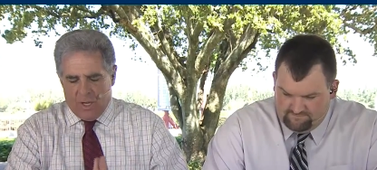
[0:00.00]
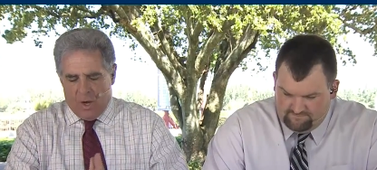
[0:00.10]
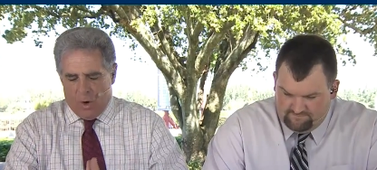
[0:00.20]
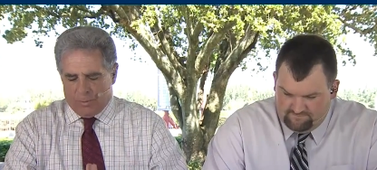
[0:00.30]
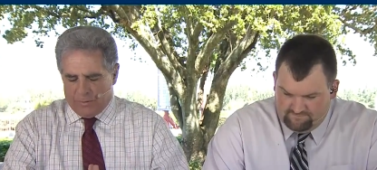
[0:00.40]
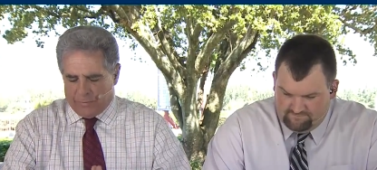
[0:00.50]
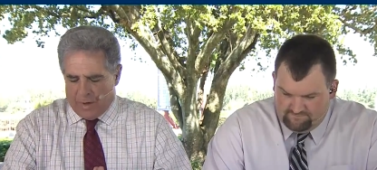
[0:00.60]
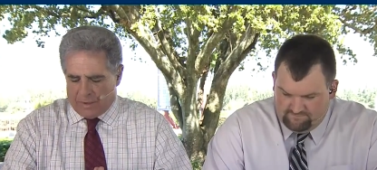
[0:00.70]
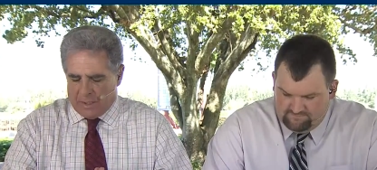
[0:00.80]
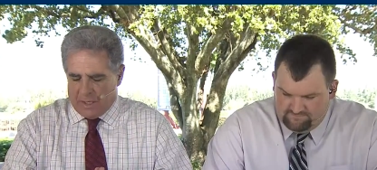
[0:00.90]
Speaker 1: hoping to
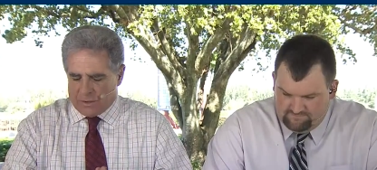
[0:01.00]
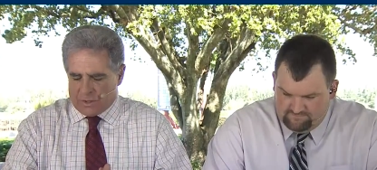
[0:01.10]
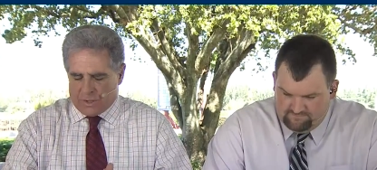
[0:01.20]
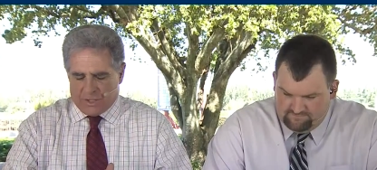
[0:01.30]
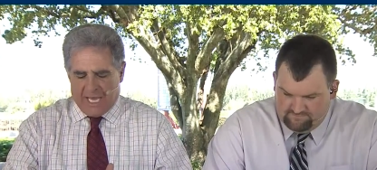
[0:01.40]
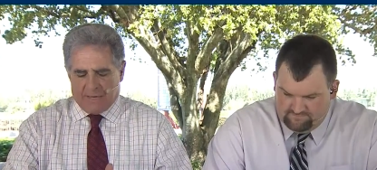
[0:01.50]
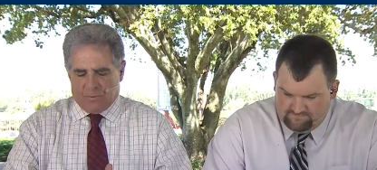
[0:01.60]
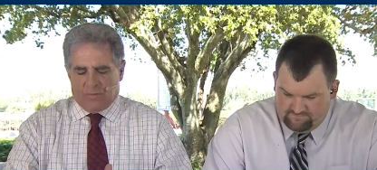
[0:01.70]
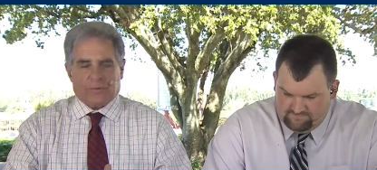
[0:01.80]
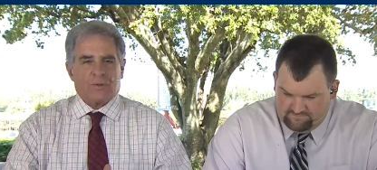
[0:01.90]
find just a tad
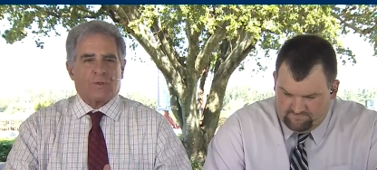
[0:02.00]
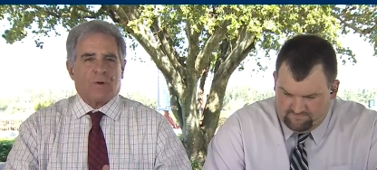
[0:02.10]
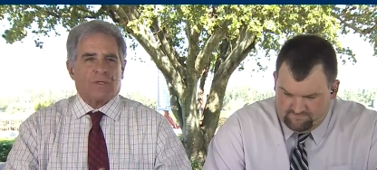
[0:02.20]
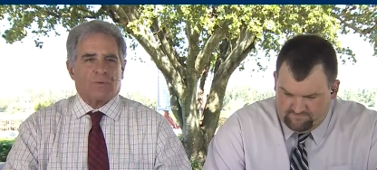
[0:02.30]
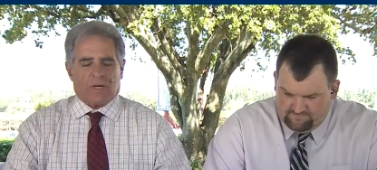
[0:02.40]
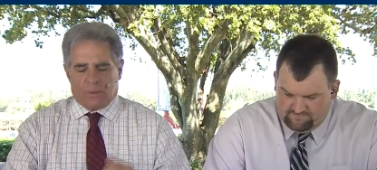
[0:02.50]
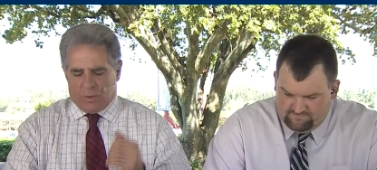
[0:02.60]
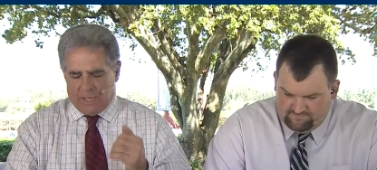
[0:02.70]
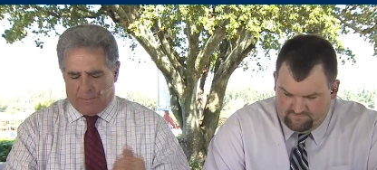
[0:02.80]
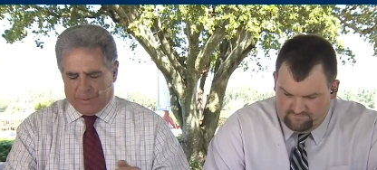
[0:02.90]
more for the stretch run. He
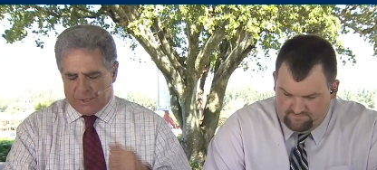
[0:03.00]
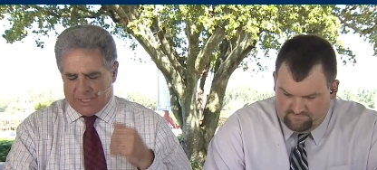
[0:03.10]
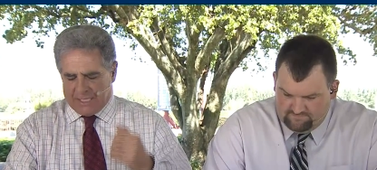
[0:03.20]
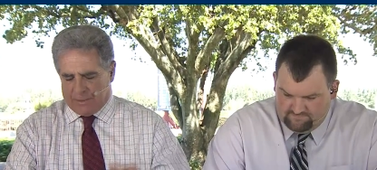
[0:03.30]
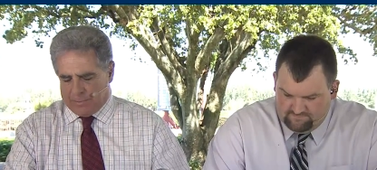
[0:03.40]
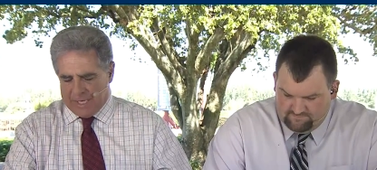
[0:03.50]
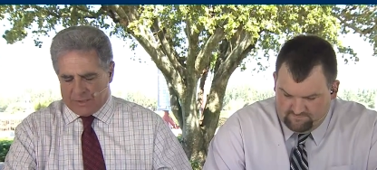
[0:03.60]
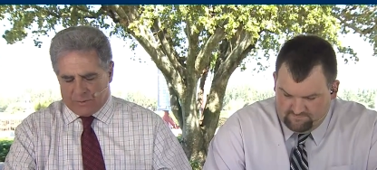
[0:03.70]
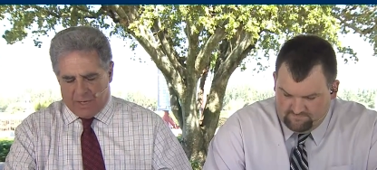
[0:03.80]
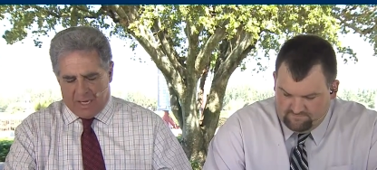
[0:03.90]
went up, he set the pace
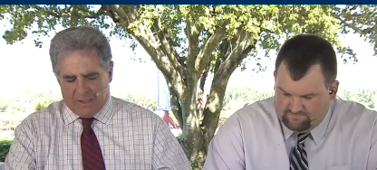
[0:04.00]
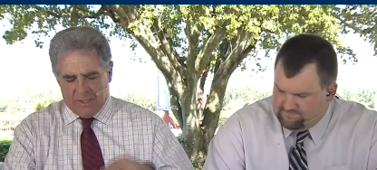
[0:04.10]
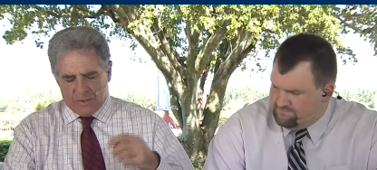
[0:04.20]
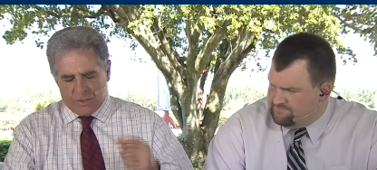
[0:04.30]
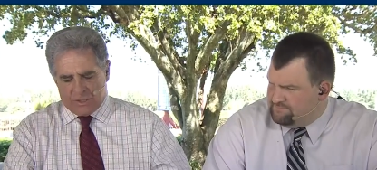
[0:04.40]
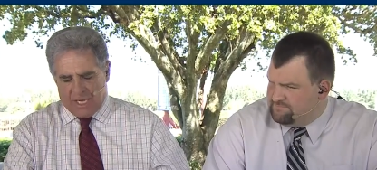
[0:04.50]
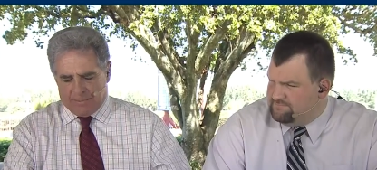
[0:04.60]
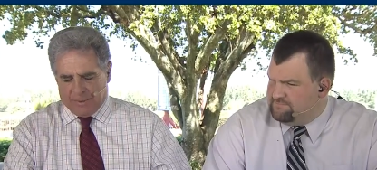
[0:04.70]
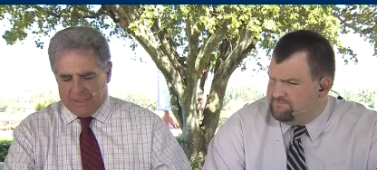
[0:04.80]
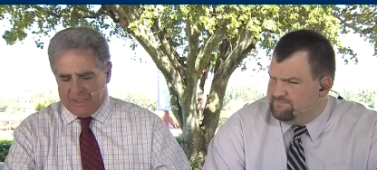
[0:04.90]
throughout, just got
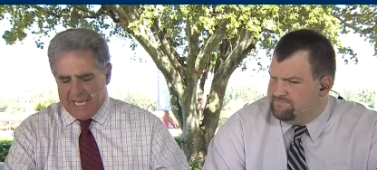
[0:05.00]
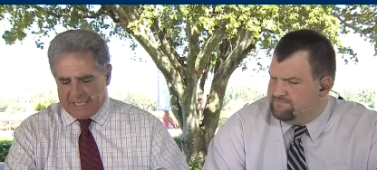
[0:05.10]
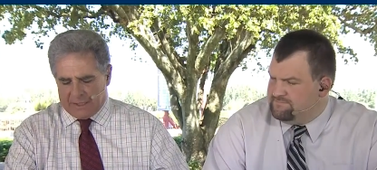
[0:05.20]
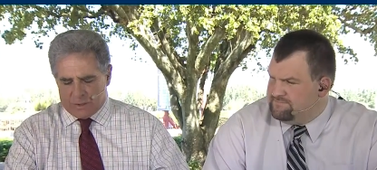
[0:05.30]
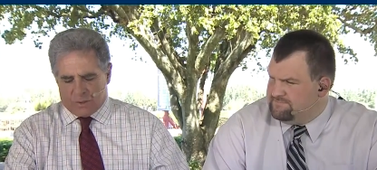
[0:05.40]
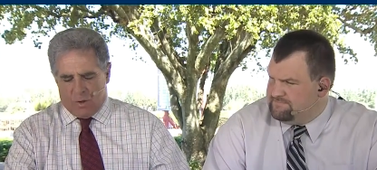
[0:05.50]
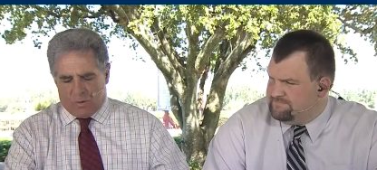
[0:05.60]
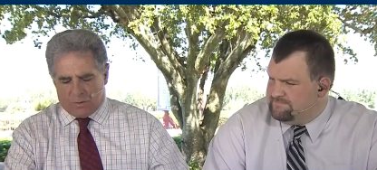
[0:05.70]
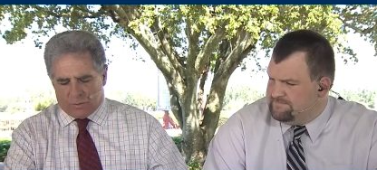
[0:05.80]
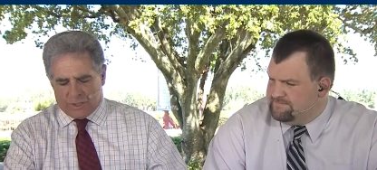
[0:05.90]
beat a neck in his
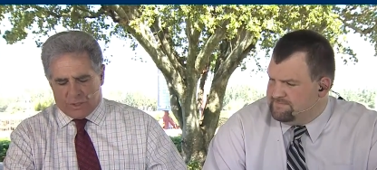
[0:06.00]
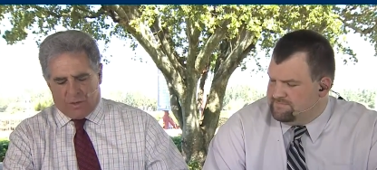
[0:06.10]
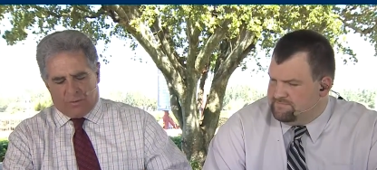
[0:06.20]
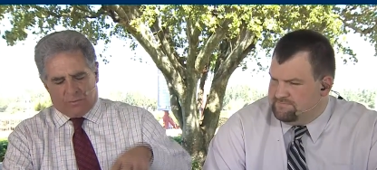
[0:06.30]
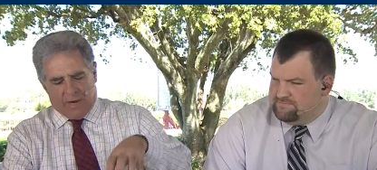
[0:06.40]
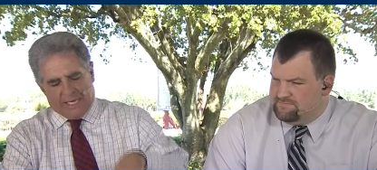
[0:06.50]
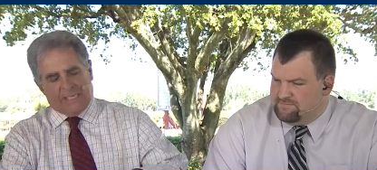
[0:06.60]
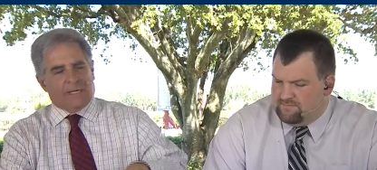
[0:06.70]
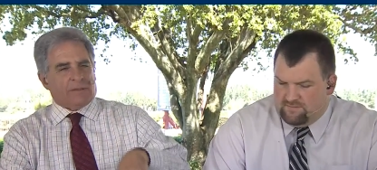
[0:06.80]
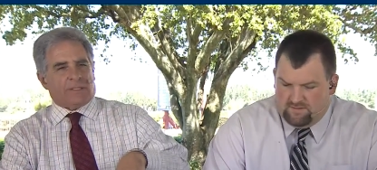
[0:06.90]
local return right
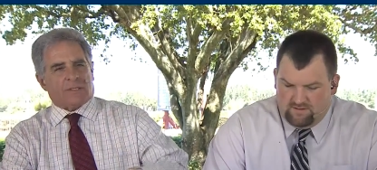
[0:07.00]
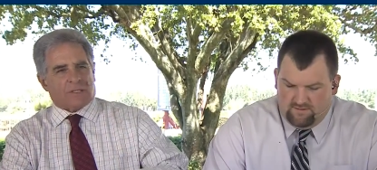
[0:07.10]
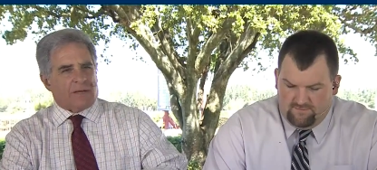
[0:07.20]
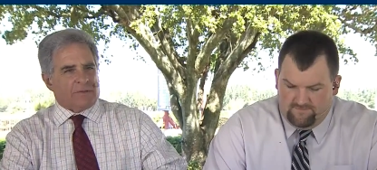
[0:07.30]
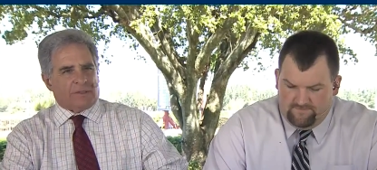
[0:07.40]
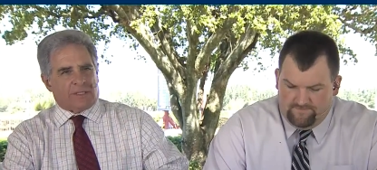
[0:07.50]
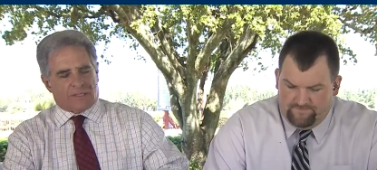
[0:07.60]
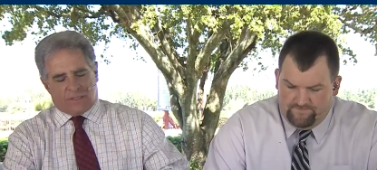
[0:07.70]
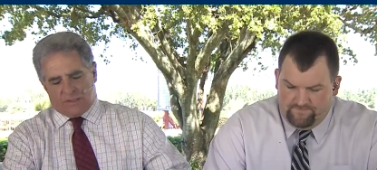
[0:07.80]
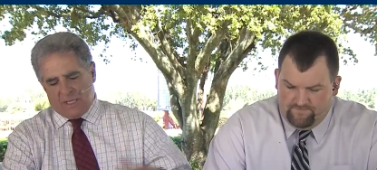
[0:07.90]
here at this level and
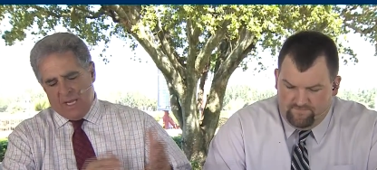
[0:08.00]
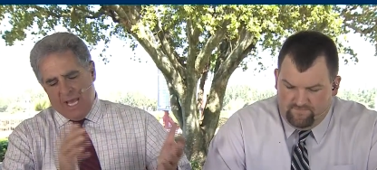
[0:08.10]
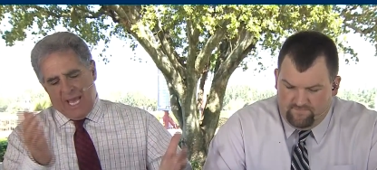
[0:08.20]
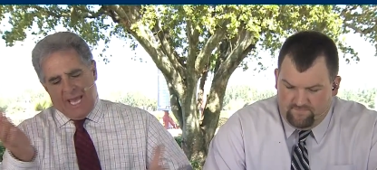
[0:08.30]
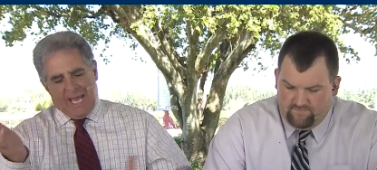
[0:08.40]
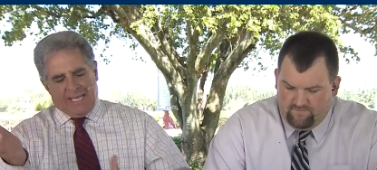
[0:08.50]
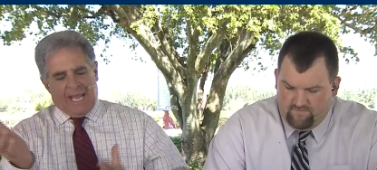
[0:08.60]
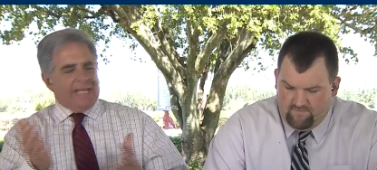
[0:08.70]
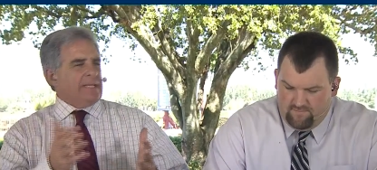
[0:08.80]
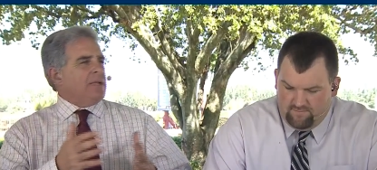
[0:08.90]
distance. and,
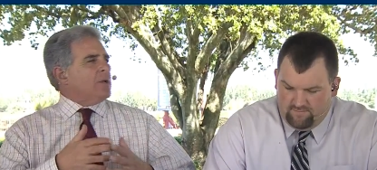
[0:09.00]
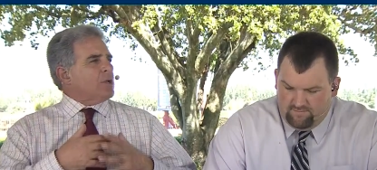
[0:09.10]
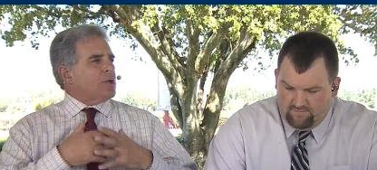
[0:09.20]
and you